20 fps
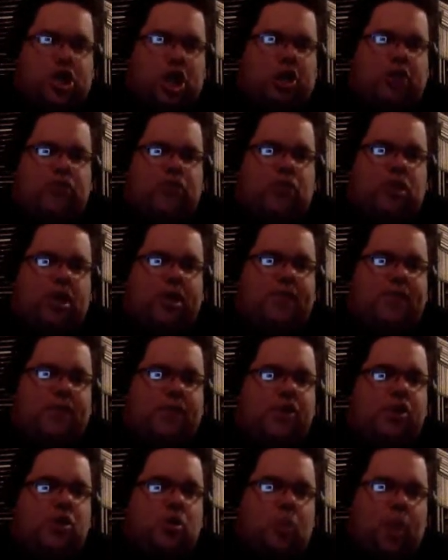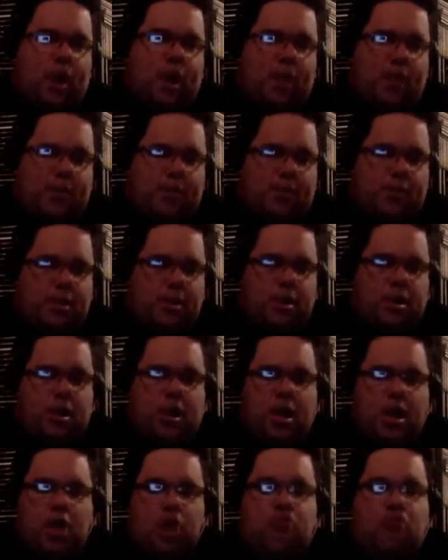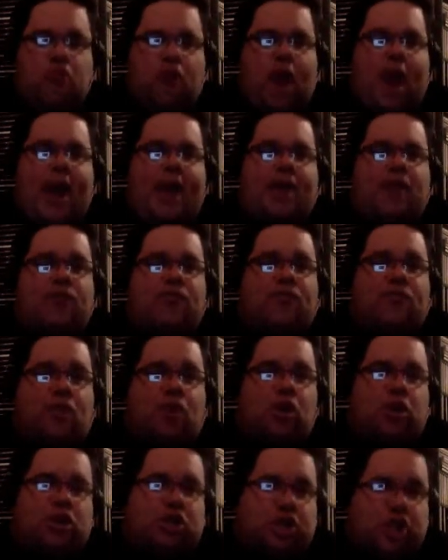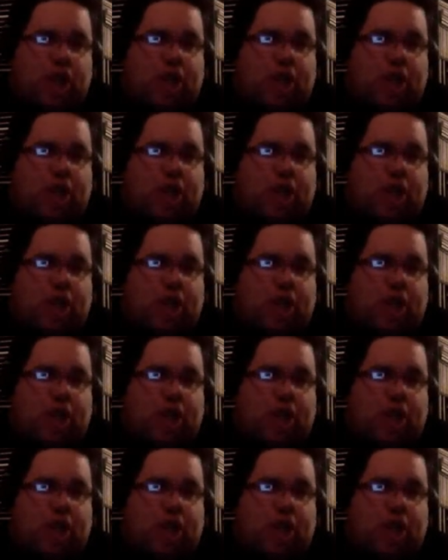just released okay. a new album. Dragon Force